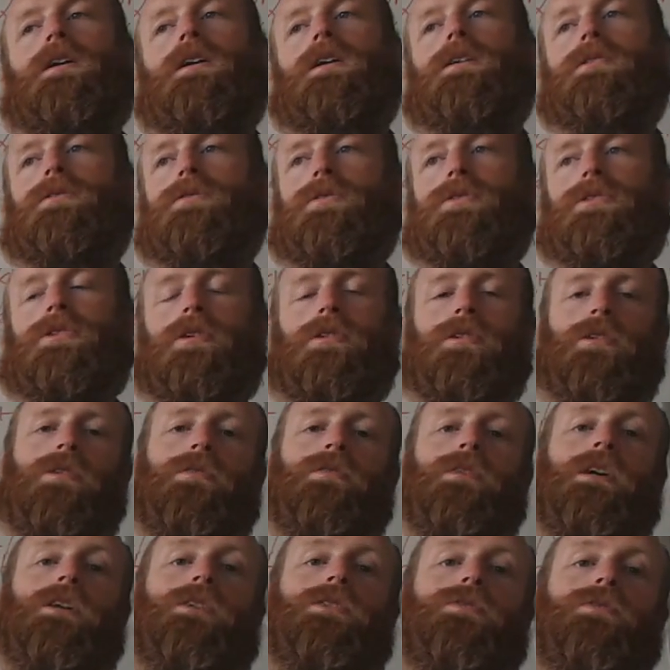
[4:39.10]
as a result of
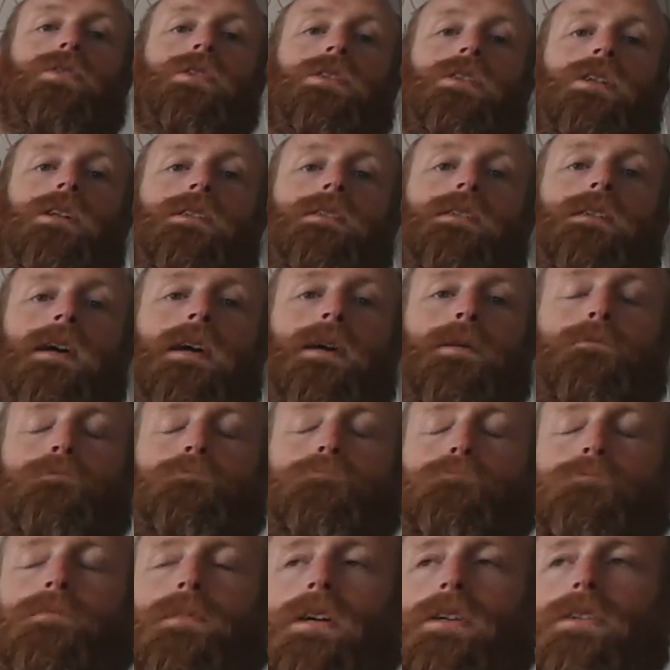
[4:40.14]
less fertility.
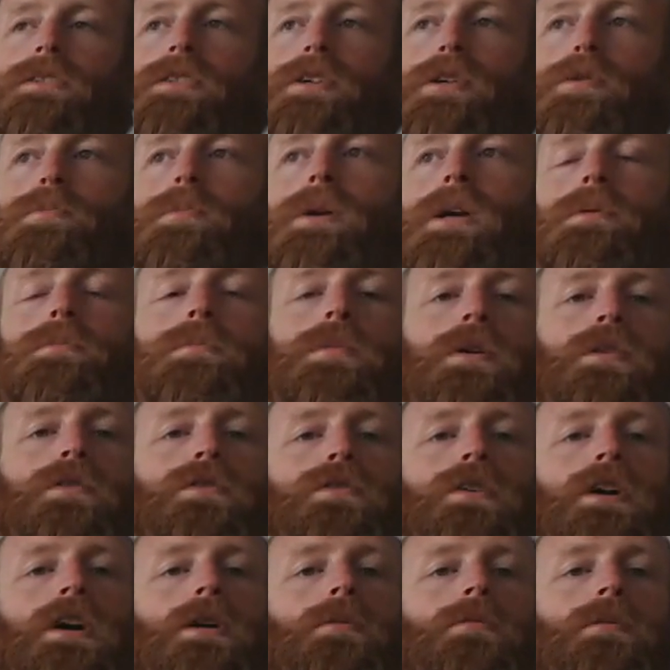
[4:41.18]
So Beanpole
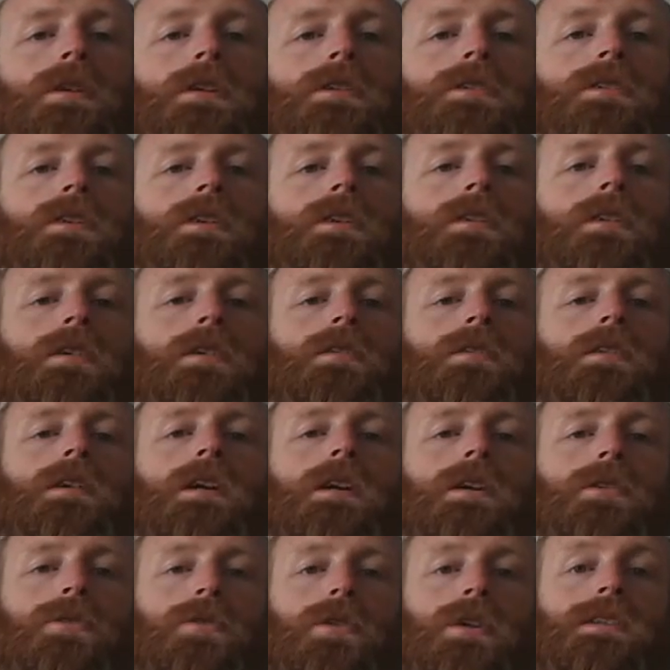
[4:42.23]
families are
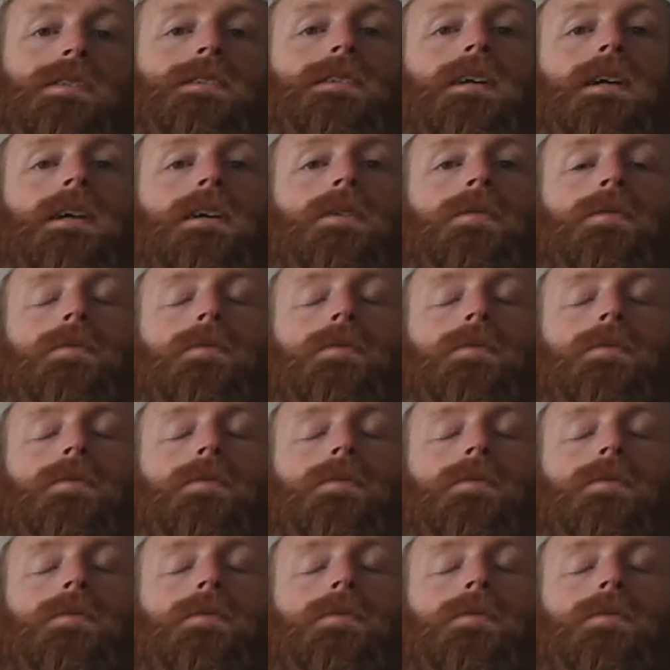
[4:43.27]
increasing.